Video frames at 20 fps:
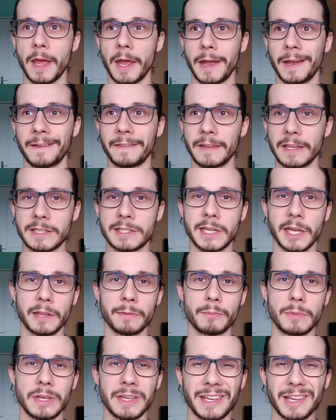and it
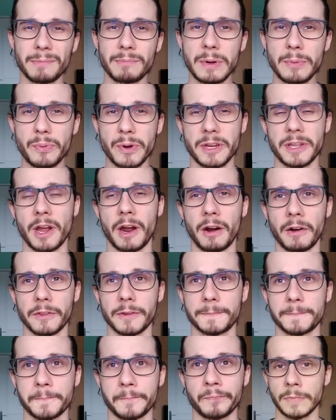can be pretty
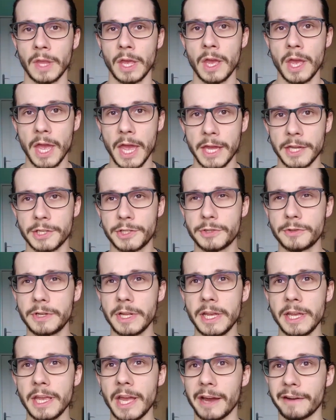hard. And
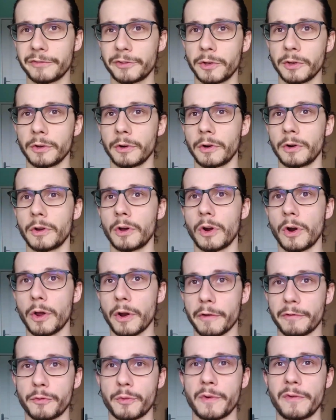today, after a
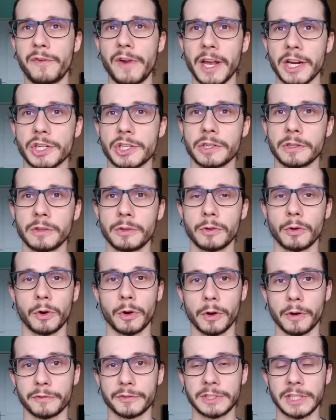lot of reflection, a
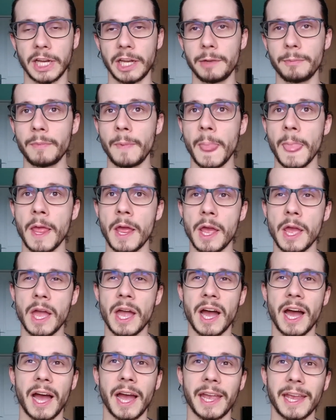lot of time,
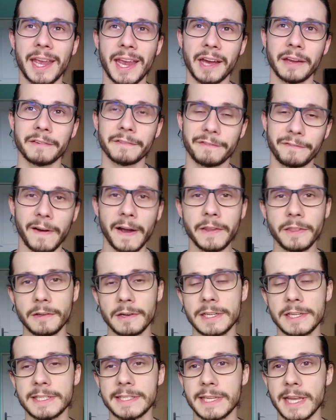I can
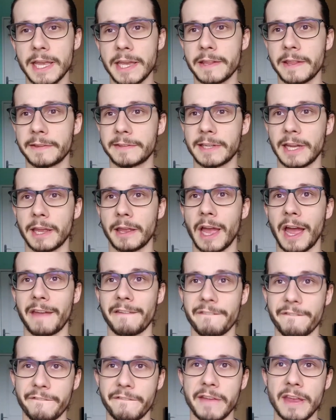finally say that I
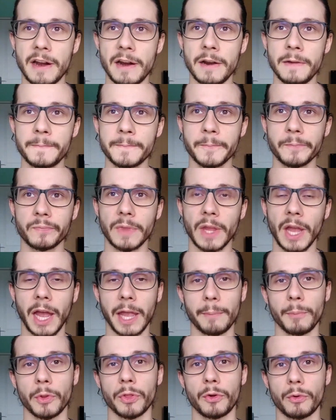feel
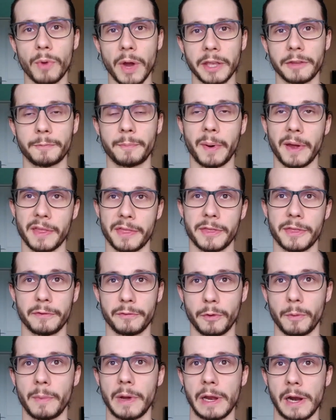I'm on the right path
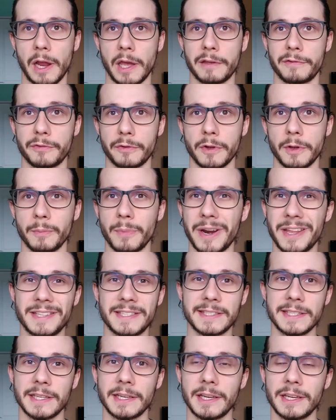for my life. But
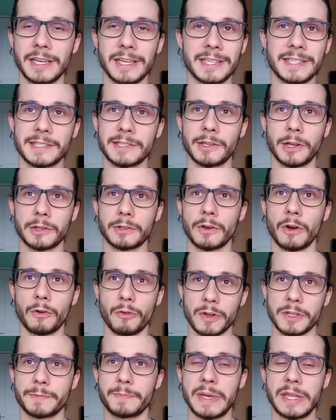it's not
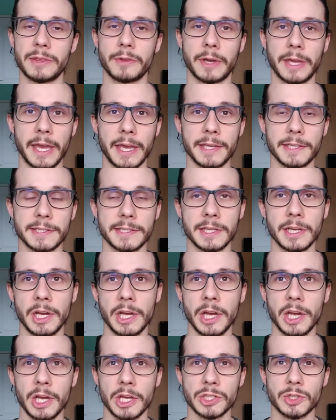always been the case.
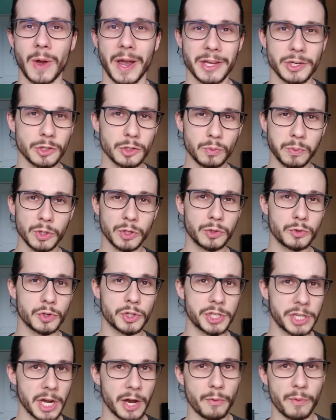So I just want to
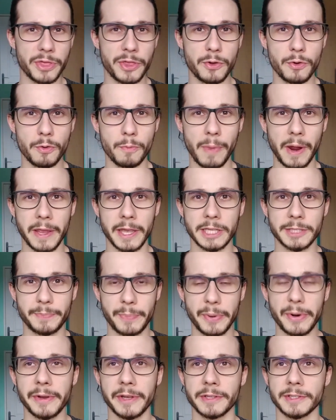share with you my
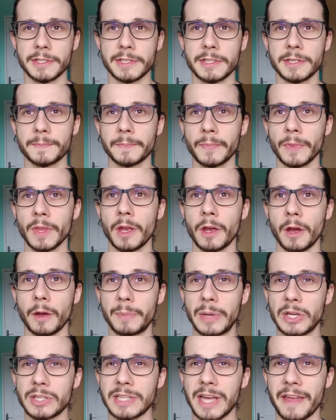experience
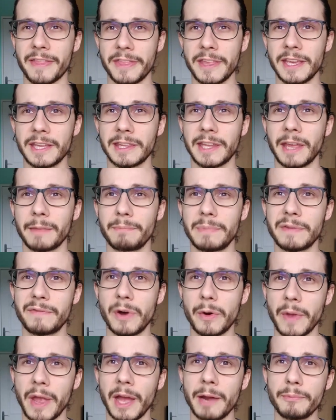because I think it can be
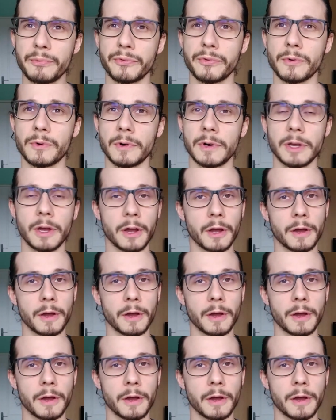very helpful.